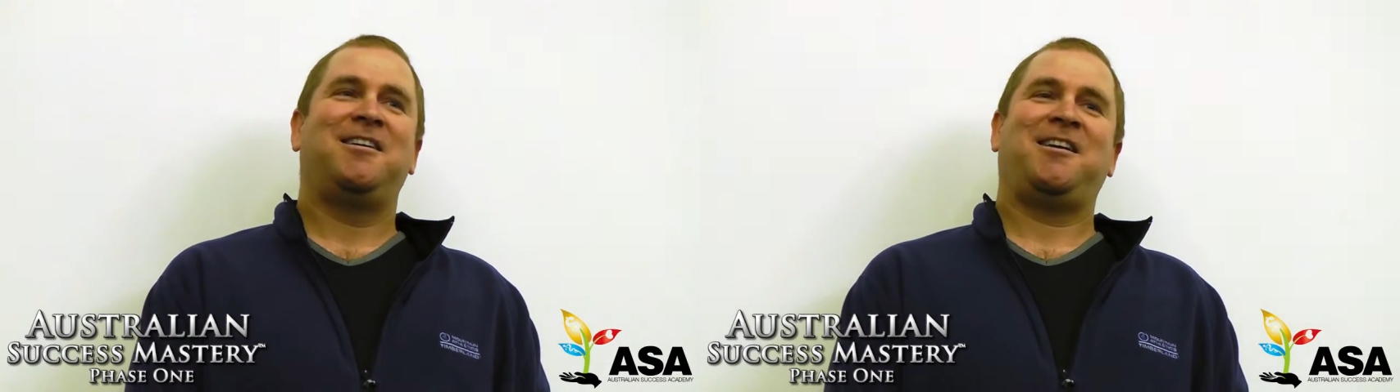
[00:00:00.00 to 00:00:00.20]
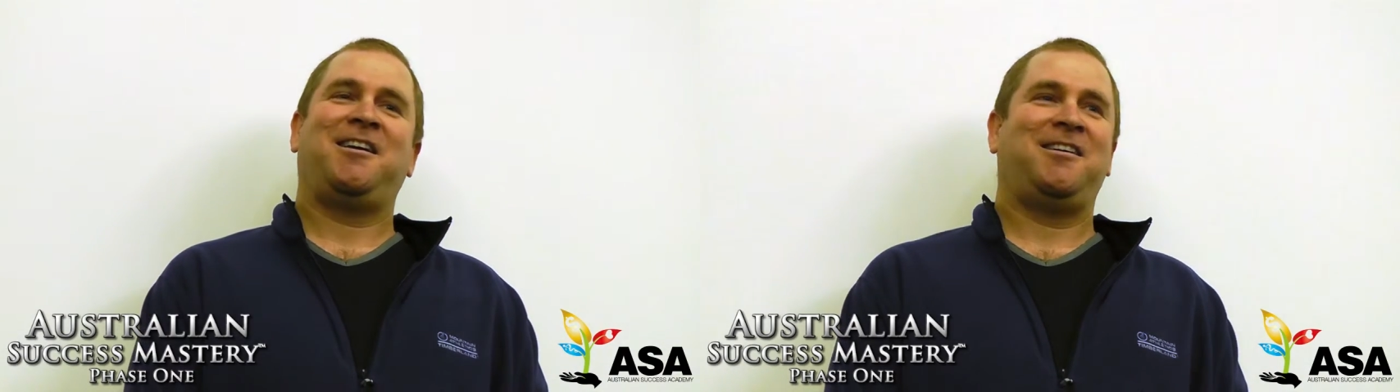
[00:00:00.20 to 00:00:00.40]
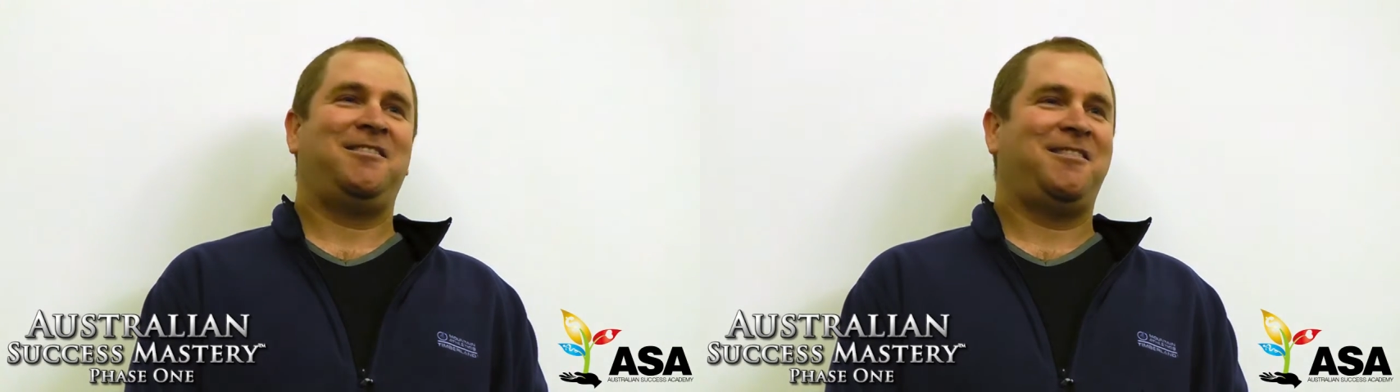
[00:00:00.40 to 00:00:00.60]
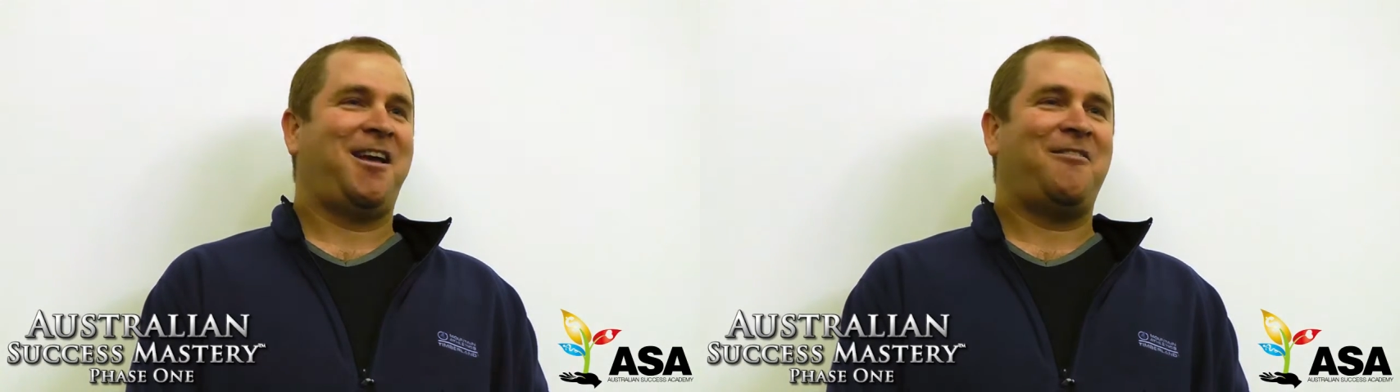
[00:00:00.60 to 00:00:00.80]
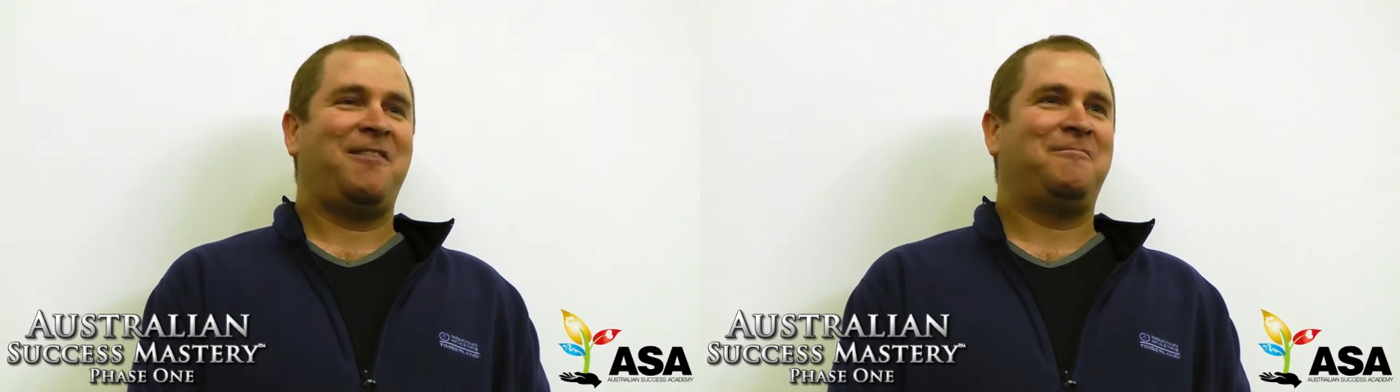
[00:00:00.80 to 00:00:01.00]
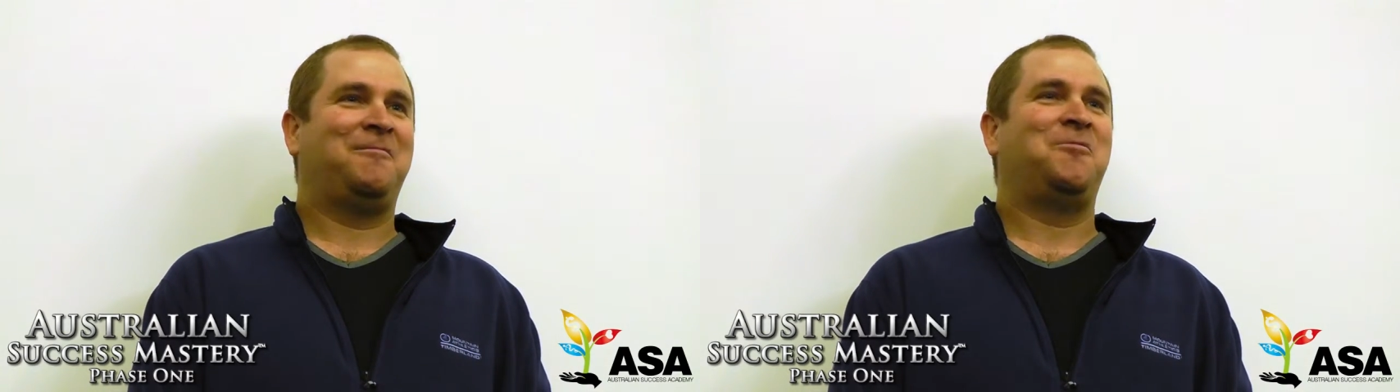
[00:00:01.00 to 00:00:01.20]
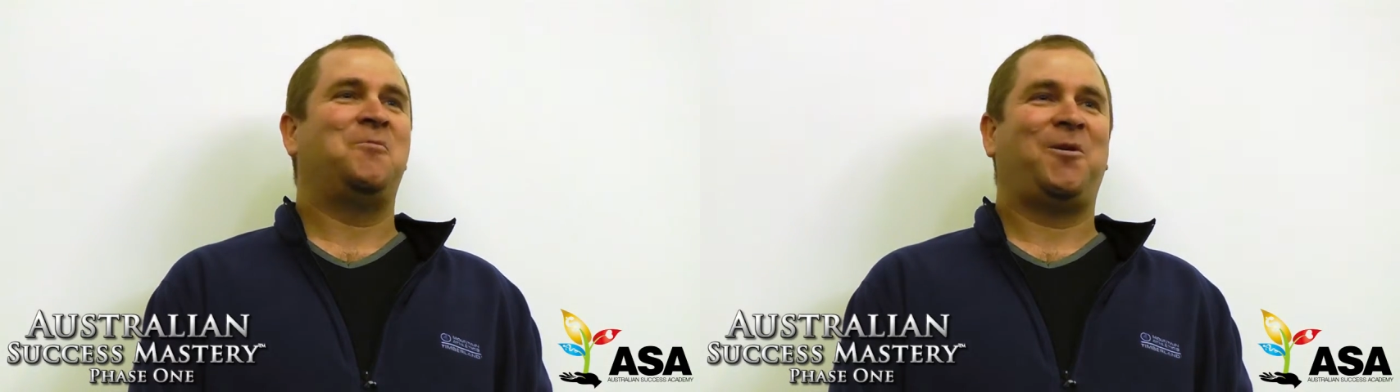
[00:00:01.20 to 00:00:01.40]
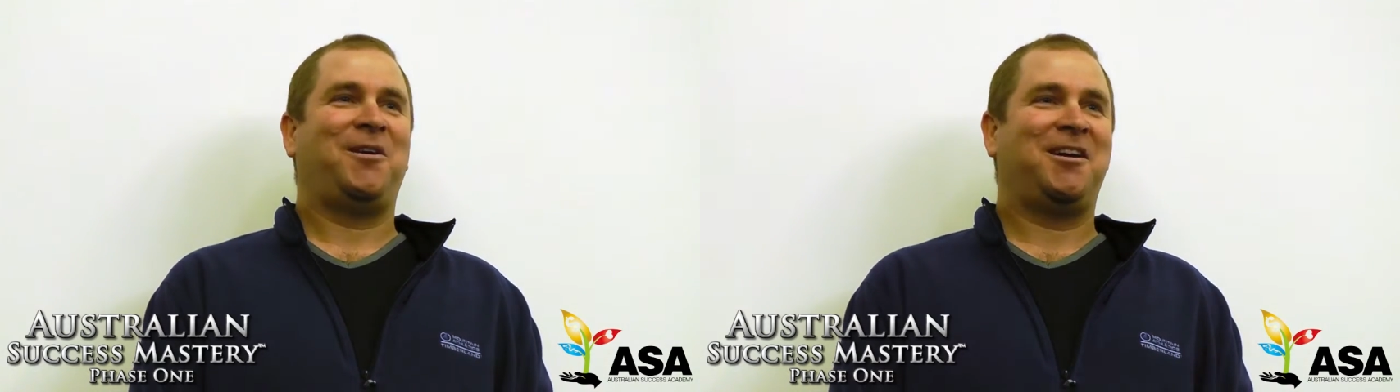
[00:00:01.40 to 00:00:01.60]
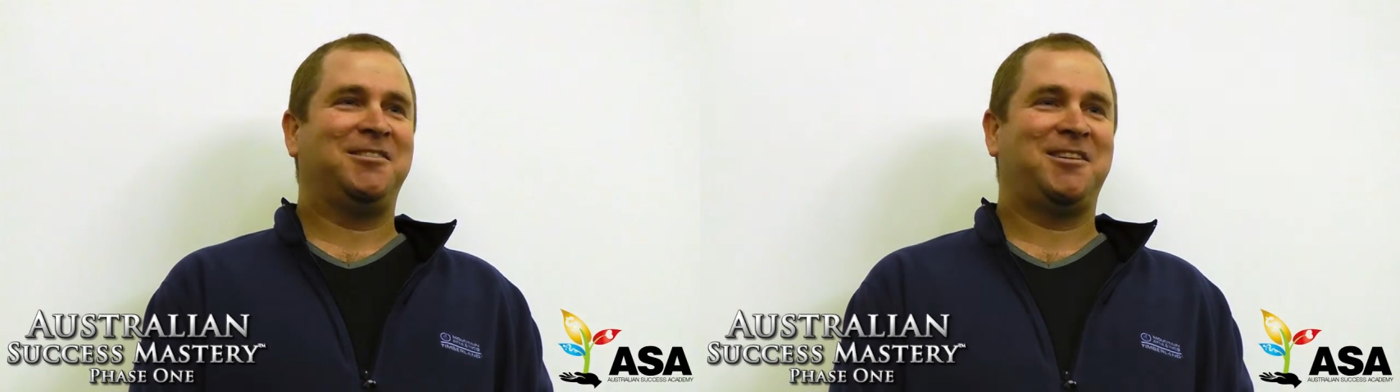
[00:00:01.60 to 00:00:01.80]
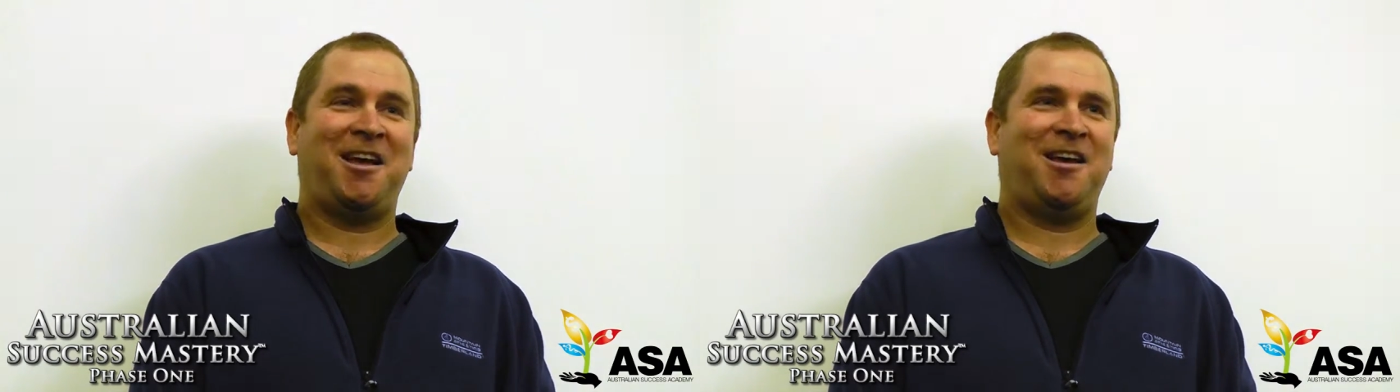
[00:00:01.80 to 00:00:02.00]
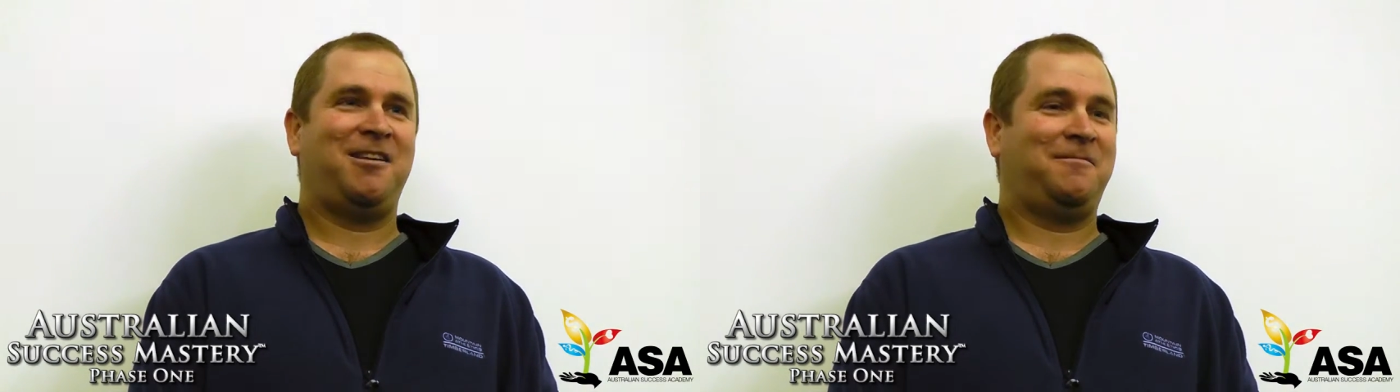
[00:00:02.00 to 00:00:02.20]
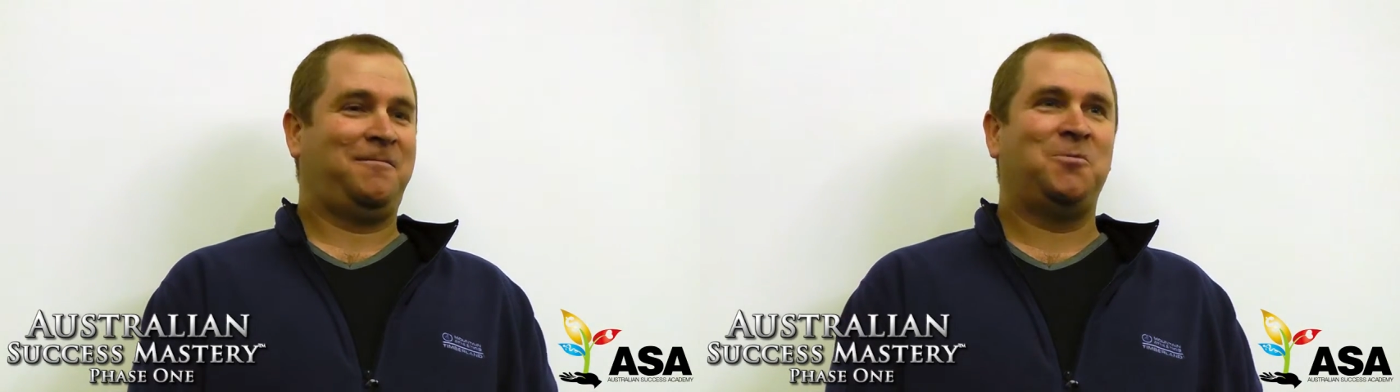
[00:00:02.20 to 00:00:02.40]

and now have a full product and a